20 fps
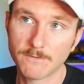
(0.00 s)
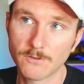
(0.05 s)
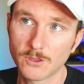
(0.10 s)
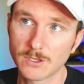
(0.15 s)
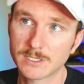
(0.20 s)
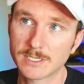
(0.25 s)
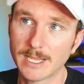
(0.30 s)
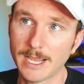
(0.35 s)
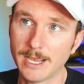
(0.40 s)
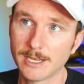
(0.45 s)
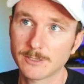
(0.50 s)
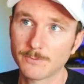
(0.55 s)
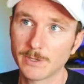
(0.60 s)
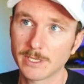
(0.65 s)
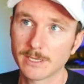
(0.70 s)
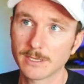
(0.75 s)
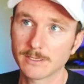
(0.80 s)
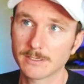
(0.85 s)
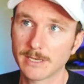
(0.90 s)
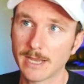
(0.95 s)
for this test
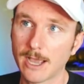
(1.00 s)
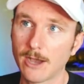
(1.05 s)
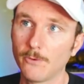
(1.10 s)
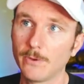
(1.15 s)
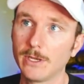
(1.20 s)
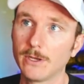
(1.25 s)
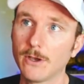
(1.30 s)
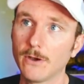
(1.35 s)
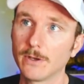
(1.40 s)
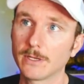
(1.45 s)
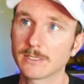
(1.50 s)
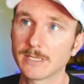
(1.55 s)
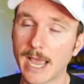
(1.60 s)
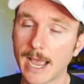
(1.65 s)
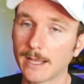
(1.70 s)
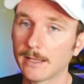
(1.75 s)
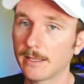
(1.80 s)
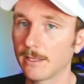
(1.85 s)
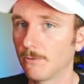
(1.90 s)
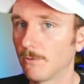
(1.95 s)
because now we know
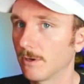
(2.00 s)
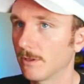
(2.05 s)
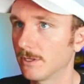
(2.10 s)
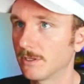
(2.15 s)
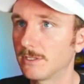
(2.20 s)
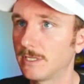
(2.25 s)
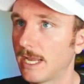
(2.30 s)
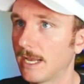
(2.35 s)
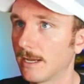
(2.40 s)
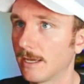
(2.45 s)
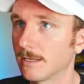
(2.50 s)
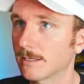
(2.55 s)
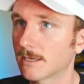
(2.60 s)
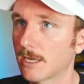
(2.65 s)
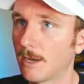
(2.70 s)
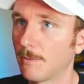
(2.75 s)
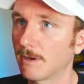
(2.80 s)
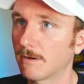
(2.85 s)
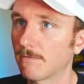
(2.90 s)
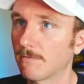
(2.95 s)
exactly where this data is
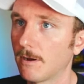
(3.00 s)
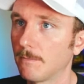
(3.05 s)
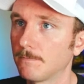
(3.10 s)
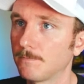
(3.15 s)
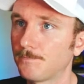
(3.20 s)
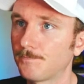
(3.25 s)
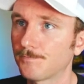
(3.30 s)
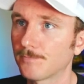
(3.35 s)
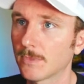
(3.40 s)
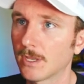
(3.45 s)
coming from.